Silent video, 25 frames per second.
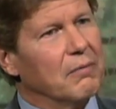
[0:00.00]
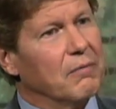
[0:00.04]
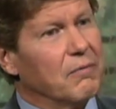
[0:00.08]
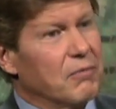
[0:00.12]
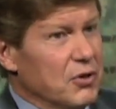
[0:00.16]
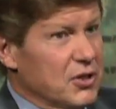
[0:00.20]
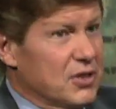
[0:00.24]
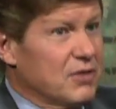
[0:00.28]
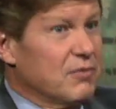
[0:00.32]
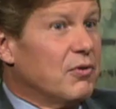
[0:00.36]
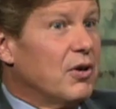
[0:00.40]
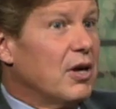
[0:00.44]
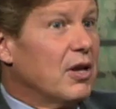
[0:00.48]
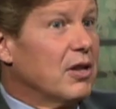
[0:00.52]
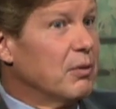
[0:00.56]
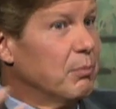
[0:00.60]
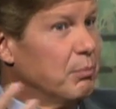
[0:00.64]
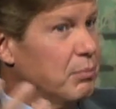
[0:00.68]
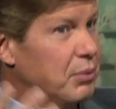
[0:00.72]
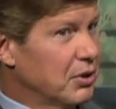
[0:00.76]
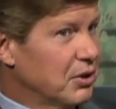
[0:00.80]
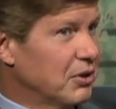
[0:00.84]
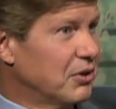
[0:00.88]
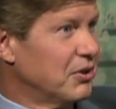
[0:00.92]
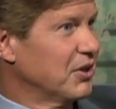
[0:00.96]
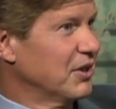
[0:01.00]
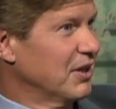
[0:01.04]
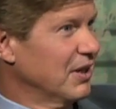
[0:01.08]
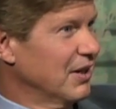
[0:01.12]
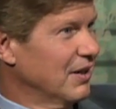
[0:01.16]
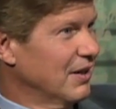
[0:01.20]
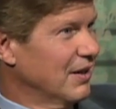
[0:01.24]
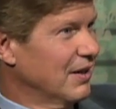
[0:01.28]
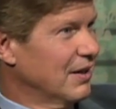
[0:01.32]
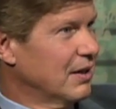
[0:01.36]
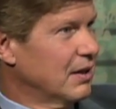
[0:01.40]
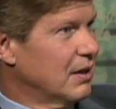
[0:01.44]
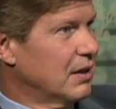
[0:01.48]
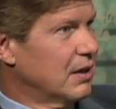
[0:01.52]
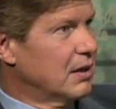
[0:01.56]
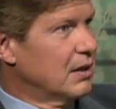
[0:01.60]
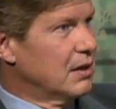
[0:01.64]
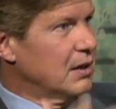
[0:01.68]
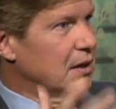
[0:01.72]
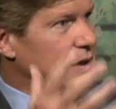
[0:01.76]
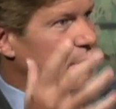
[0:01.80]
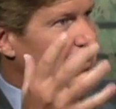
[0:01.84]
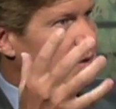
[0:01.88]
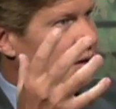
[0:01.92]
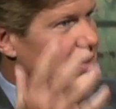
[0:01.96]
First of all, the building
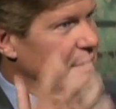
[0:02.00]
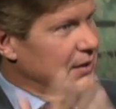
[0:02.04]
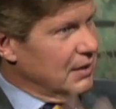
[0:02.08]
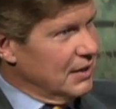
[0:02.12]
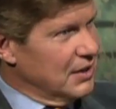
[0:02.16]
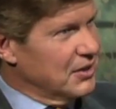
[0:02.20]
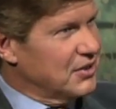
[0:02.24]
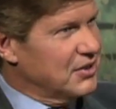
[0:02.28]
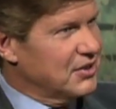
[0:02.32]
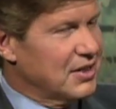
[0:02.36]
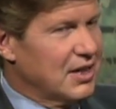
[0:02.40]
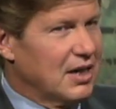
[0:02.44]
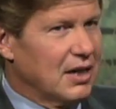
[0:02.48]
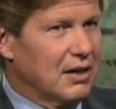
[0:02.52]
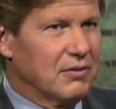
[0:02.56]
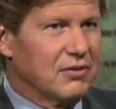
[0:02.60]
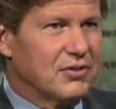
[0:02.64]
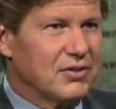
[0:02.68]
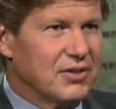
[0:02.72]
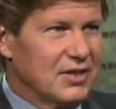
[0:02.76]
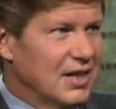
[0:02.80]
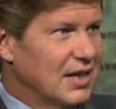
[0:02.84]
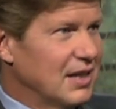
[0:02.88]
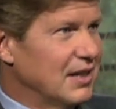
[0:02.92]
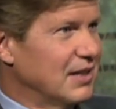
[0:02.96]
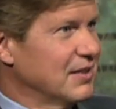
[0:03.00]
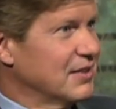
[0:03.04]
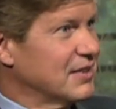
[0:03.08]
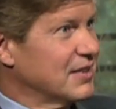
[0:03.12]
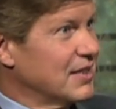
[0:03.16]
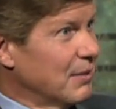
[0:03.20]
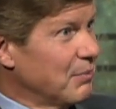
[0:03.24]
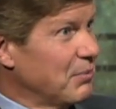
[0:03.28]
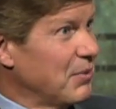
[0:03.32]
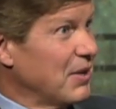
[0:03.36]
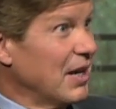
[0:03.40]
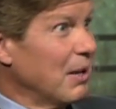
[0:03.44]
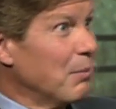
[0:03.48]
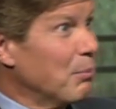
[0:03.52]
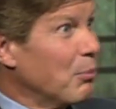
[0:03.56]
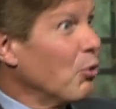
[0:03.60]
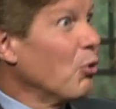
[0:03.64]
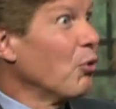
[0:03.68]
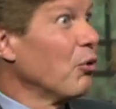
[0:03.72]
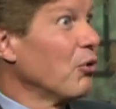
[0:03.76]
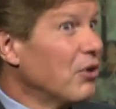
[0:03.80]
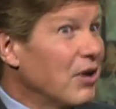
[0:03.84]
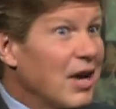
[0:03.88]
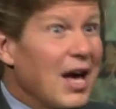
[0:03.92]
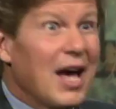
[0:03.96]
itself said something
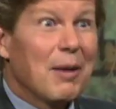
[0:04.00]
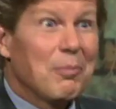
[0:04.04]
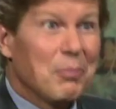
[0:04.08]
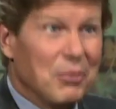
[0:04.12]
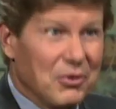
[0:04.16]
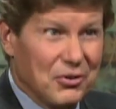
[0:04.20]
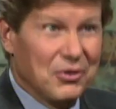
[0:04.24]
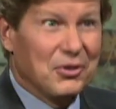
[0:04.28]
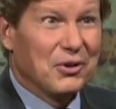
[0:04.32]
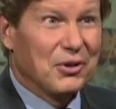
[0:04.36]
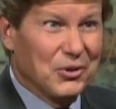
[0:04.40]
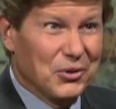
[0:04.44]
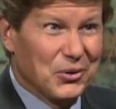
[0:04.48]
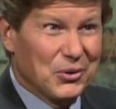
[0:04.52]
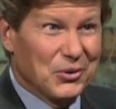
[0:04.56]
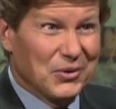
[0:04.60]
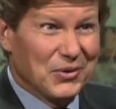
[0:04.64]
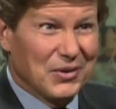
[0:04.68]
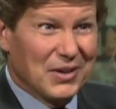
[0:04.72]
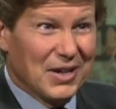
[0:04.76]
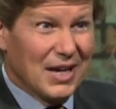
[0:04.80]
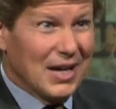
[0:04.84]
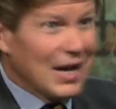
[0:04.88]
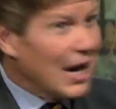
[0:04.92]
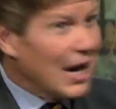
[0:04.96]
important happens here, and I